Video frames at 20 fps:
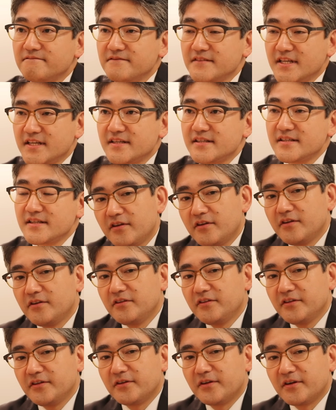Yes.
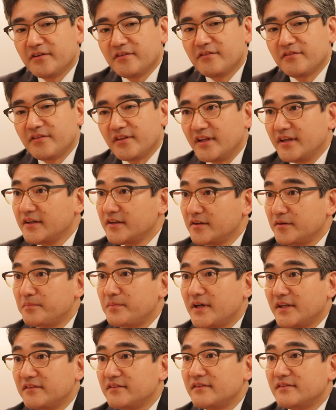Peculiar thing
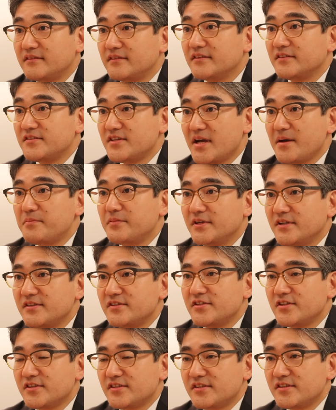about the Japanese
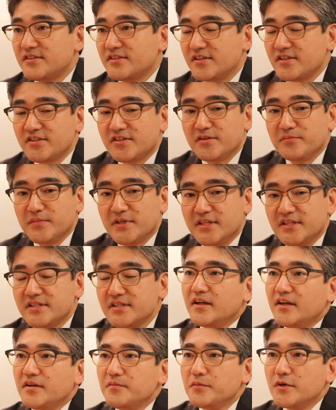justice system
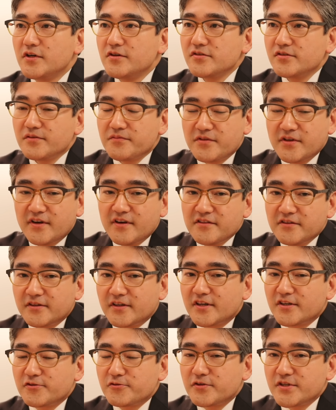is in most of the other
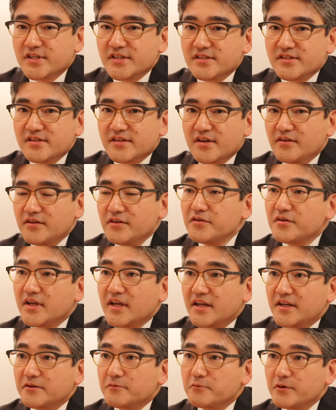countries you
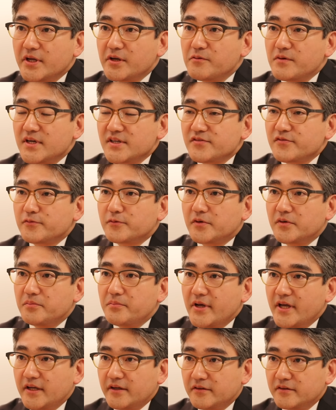can request for a
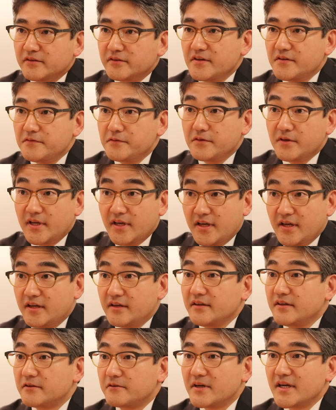bail if you get
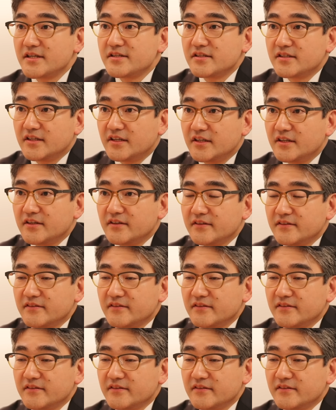arrested.